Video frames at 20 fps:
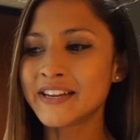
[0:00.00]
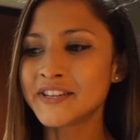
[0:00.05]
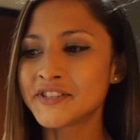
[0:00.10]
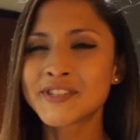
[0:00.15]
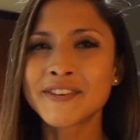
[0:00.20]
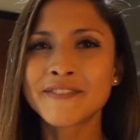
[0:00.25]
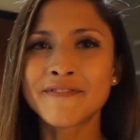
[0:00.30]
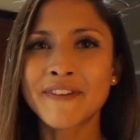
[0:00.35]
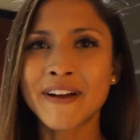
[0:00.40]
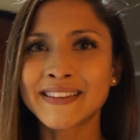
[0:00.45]
It's
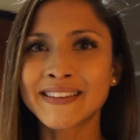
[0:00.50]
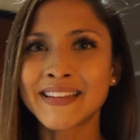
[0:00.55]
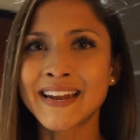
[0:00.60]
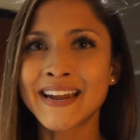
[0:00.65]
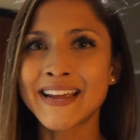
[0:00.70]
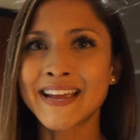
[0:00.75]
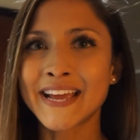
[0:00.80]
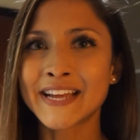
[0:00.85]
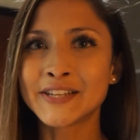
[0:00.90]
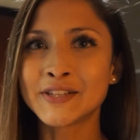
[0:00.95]
just the that
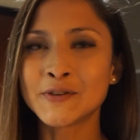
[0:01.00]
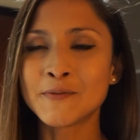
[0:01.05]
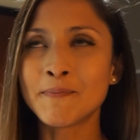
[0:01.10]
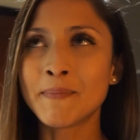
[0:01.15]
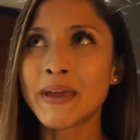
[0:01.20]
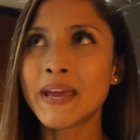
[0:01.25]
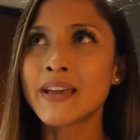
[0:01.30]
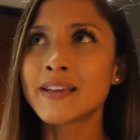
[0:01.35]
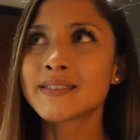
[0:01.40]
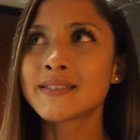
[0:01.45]
I get to
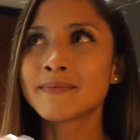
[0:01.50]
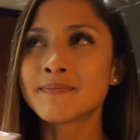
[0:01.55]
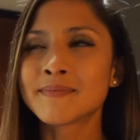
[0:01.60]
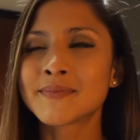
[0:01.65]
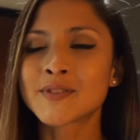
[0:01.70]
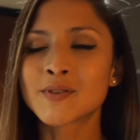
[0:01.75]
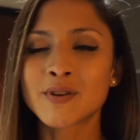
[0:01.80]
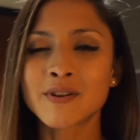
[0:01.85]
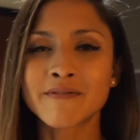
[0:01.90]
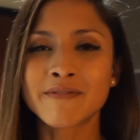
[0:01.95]
make some
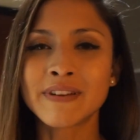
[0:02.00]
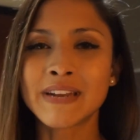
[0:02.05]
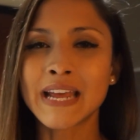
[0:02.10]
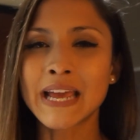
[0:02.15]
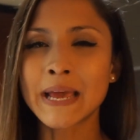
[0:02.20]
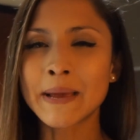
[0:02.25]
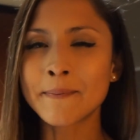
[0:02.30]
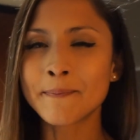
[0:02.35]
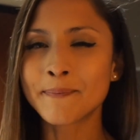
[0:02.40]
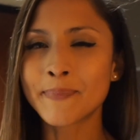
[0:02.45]
sort of an
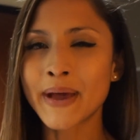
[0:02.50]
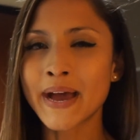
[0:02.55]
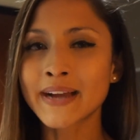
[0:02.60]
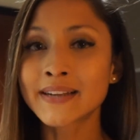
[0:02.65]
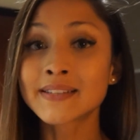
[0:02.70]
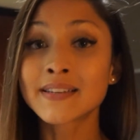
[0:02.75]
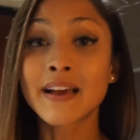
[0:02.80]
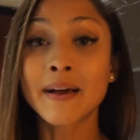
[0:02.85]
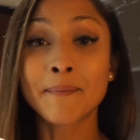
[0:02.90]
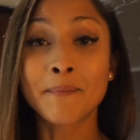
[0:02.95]

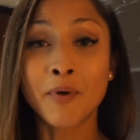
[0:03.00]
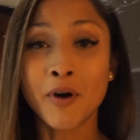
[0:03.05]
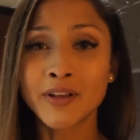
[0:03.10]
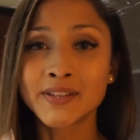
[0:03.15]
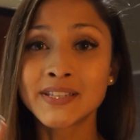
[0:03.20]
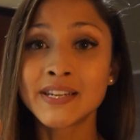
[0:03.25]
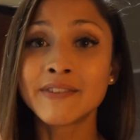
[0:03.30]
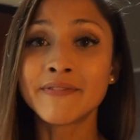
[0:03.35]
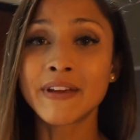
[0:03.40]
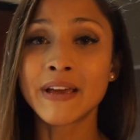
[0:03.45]
impact, a
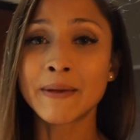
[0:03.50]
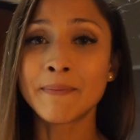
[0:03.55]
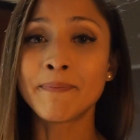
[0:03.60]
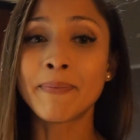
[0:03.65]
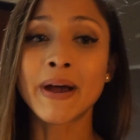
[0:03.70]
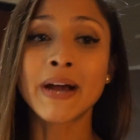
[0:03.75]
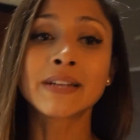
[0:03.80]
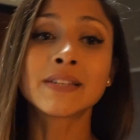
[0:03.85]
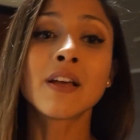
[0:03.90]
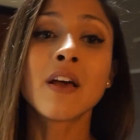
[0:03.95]
positive
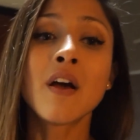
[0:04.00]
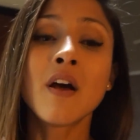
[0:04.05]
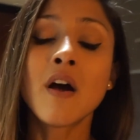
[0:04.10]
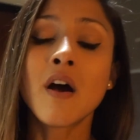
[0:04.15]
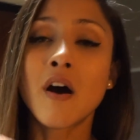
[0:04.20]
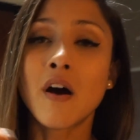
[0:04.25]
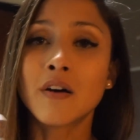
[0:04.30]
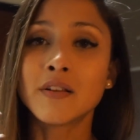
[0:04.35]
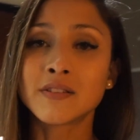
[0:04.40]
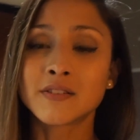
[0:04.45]
impact
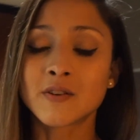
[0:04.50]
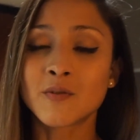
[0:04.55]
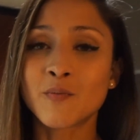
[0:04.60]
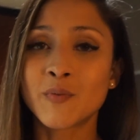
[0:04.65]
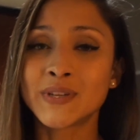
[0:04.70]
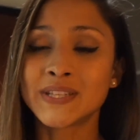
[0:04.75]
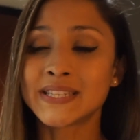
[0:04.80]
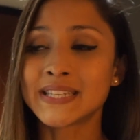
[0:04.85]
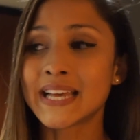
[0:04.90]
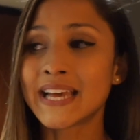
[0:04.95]
on
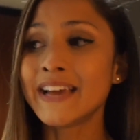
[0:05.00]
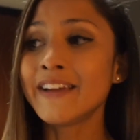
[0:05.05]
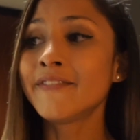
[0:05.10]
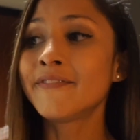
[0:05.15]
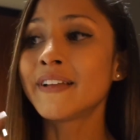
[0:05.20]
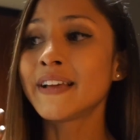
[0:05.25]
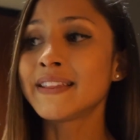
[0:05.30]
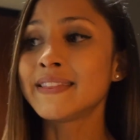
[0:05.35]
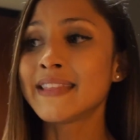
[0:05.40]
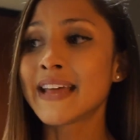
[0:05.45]
someone's life.
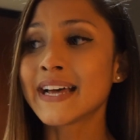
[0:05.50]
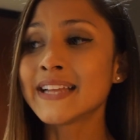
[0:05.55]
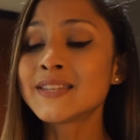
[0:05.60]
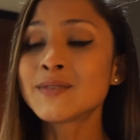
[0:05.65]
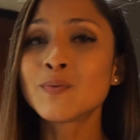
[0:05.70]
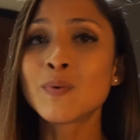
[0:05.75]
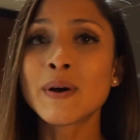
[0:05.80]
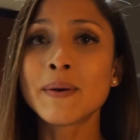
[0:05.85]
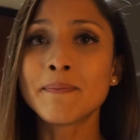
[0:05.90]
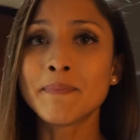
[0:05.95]
Like
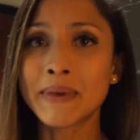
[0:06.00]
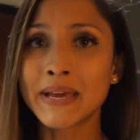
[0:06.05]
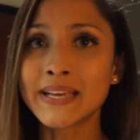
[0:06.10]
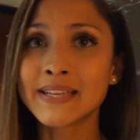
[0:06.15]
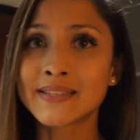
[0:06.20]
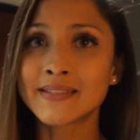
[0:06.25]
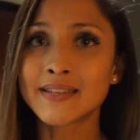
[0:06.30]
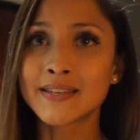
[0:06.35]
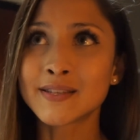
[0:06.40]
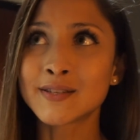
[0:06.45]
that's what
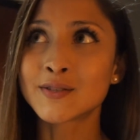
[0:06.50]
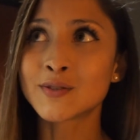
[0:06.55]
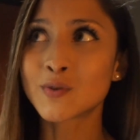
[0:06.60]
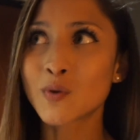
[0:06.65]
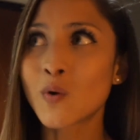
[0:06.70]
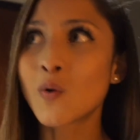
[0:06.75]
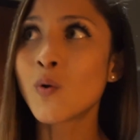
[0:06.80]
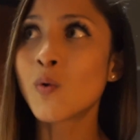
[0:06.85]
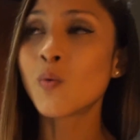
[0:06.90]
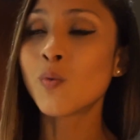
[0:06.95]
makes this
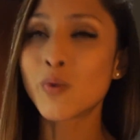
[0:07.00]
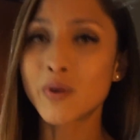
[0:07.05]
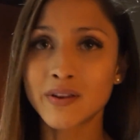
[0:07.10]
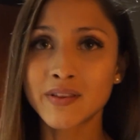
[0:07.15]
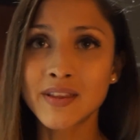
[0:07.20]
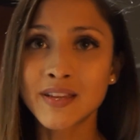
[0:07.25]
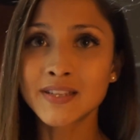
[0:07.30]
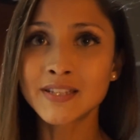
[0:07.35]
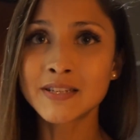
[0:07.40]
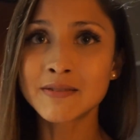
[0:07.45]
so
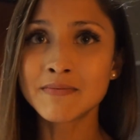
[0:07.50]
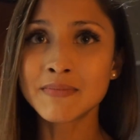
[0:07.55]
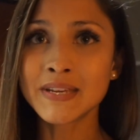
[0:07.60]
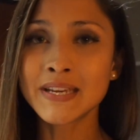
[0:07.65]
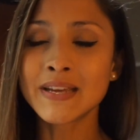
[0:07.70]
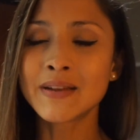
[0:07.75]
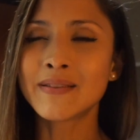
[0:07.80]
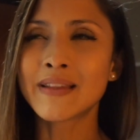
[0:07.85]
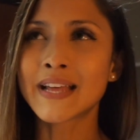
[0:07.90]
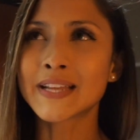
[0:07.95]
worth it to
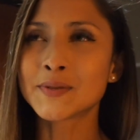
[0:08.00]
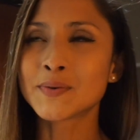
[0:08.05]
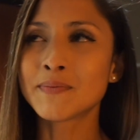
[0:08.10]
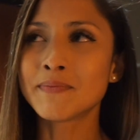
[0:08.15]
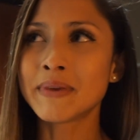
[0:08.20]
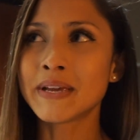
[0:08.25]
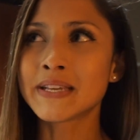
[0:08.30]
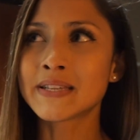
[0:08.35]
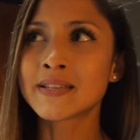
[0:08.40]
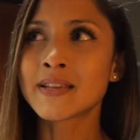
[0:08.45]
me and that's what
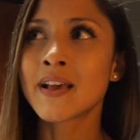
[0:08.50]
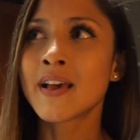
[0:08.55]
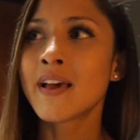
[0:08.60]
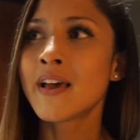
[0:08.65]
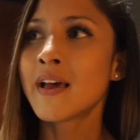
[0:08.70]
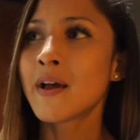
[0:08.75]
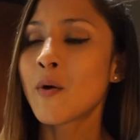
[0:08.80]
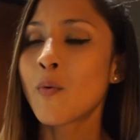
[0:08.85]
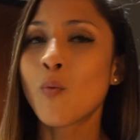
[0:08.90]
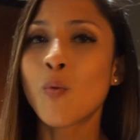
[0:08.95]
makes
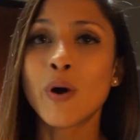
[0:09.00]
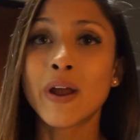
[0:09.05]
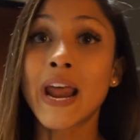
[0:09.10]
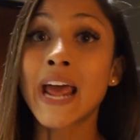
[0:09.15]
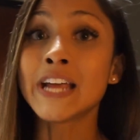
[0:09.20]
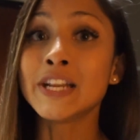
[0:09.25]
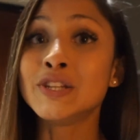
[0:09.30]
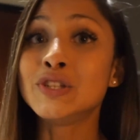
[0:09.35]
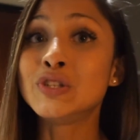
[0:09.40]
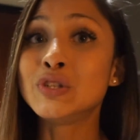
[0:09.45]
what
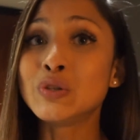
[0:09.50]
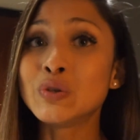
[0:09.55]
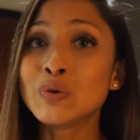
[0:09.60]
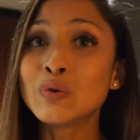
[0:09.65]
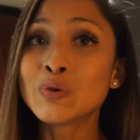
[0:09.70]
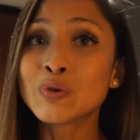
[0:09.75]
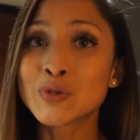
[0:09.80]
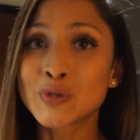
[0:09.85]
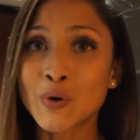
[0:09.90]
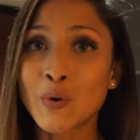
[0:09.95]
I
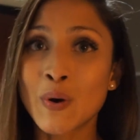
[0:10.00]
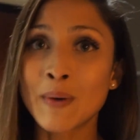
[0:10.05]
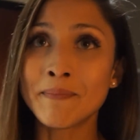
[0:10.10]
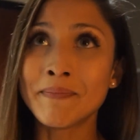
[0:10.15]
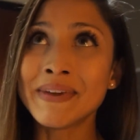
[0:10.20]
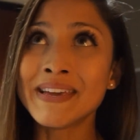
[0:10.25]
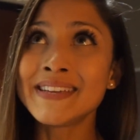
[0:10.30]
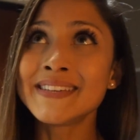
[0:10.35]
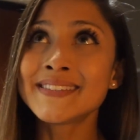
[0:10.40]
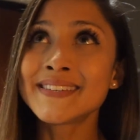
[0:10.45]
do so
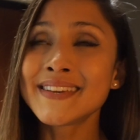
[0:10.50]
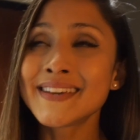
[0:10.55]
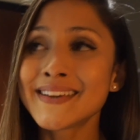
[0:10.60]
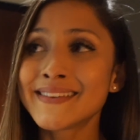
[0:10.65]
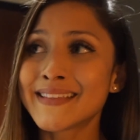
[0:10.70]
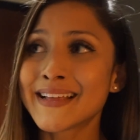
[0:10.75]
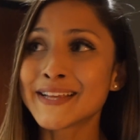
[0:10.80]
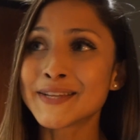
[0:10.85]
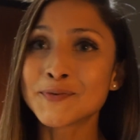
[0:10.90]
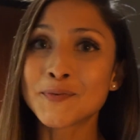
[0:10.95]
amazing
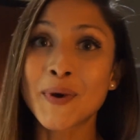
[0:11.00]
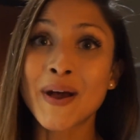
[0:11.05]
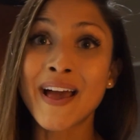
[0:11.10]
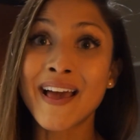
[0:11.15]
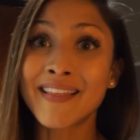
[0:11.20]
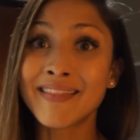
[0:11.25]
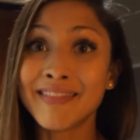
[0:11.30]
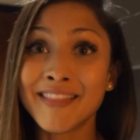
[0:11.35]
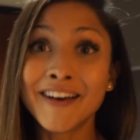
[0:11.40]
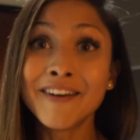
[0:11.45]
and that's why
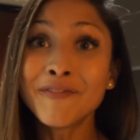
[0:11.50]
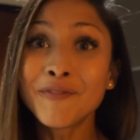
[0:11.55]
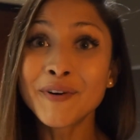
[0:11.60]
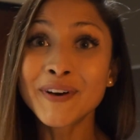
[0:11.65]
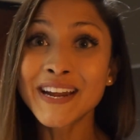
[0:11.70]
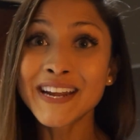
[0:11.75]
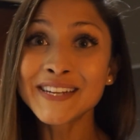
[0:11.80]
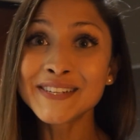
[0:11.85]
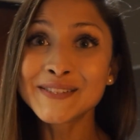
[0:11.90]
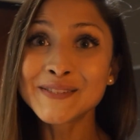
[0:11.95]
I love
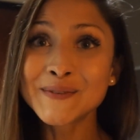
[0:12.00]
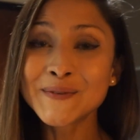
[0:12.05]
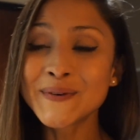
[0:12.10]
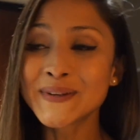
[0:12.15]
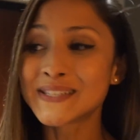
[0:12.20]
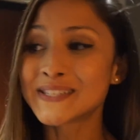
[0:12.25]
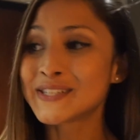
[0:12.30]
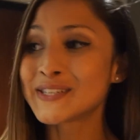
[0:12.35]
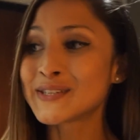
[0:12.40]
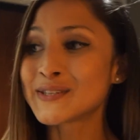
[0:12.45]
what I do.
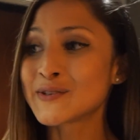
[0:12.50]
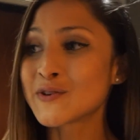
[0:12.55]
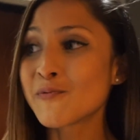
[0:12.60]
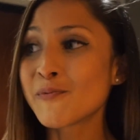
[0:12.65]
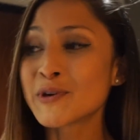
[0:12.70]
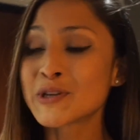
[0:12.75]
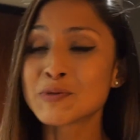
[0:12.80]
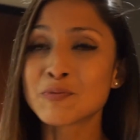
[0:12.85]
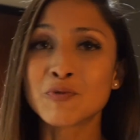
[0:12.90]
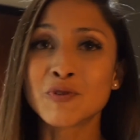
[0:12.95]
It's just so
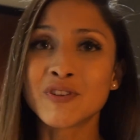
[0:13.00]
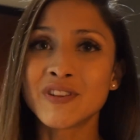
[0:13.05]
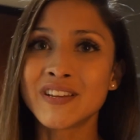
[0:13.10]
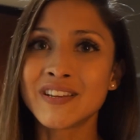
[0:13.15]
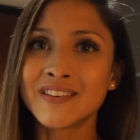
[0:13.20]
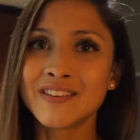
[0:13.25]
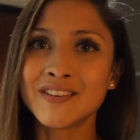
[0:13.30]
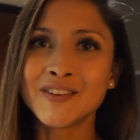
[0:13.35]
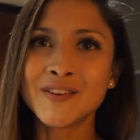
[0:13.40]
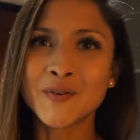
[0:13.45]
much more
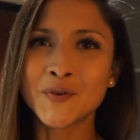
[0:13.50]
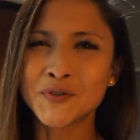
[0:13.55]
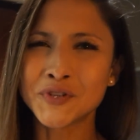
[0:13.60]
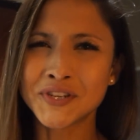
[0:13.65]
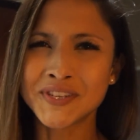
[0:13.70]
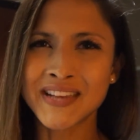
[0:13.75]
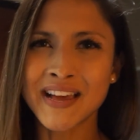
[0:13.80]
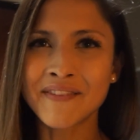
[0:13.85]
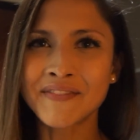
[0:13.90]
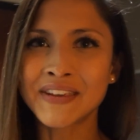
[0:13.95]
than, you know,
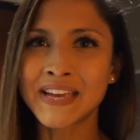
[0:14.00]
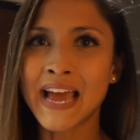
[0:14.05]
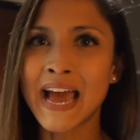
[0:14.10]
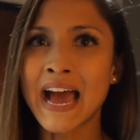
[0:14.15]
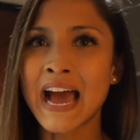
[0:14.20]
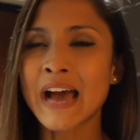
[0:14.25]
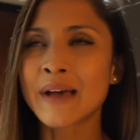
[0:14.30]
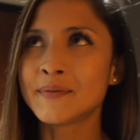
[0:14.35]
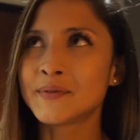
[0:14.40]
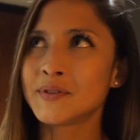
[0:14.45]
just having
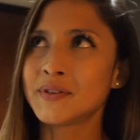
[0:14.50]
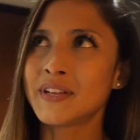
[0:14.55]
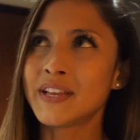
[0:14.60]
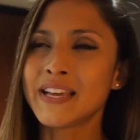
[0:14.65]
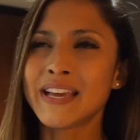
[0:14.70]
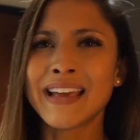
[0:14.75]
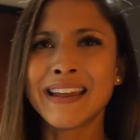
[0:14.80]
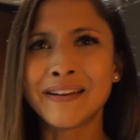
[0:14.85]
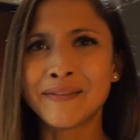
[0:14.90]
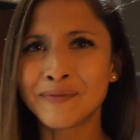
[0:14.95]
abs or
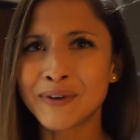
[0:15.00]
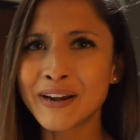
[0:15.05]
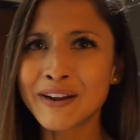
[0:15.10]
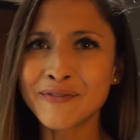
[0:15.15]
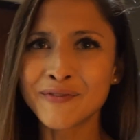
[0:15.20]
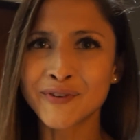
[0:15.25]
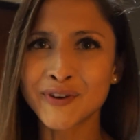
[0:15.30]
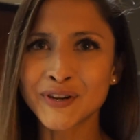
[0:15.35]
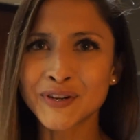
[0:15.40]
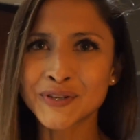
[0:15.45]
like getting ready
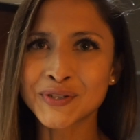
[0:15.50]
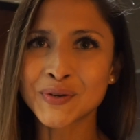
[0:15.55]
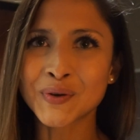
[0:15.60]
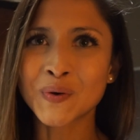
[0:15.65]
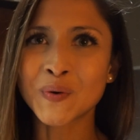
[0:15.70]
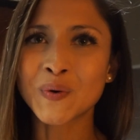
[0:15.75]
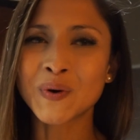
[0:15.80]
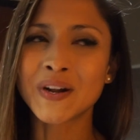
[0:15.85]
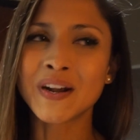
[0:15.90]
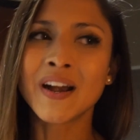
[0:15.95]
for a
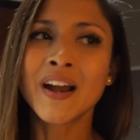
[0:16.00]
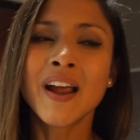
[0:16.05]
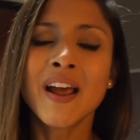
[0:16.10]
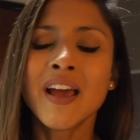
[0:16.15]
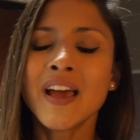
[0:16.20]
show or